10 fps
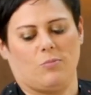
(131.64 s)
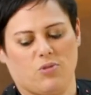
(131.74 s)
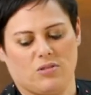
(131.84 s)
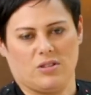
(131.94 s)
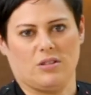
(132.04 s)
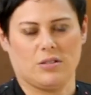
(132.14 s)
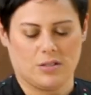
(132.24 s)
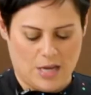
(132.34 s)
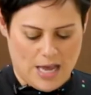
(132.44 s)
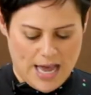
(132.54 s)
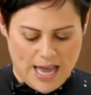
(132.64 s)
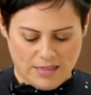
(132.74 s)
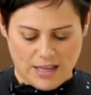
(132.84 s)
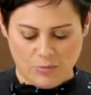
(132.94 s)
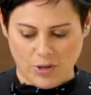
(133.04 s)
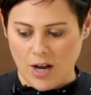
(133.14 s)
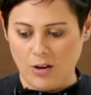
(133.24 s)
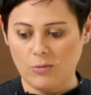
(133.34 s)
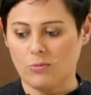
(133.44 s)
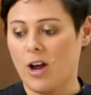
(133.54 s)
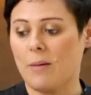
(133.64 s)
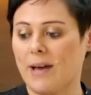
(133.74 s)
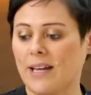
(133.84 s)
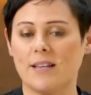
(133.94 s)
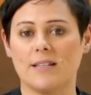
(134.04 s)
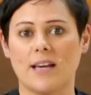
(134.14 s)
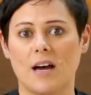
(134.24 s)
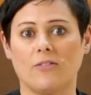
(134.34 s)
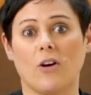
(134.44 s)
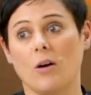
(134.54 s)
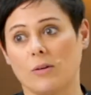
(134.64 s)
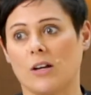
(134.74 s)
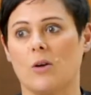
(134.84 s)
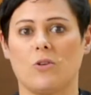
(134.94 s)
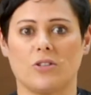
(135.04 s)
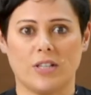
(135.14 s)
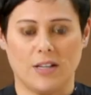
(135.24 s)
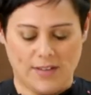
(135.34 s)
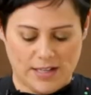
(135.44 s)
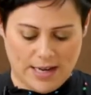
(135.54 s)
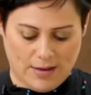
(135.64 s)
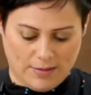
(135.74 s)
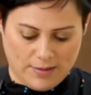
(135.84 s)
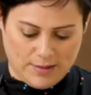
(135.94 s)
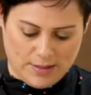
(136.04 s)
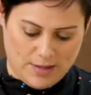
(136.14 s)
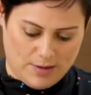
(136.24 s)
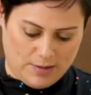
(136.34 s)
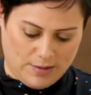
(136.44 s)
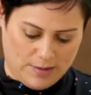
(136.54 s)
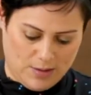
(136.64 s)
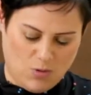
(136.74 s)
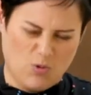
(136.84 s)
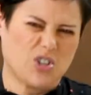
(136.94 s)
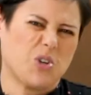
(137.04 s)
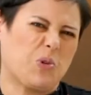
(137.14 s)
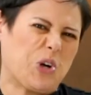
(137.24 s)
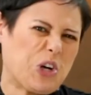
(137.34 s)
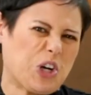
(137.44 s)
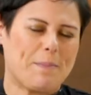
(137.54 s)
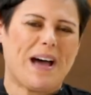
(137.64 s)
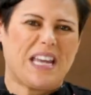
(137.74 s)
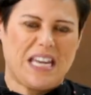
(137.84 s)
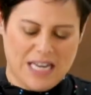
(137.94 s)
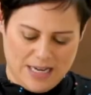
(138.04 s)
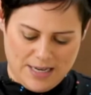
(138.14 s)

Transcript: produce, and then we go, right, make it yourself. I'm going to go watch TV now, or do work, mahi,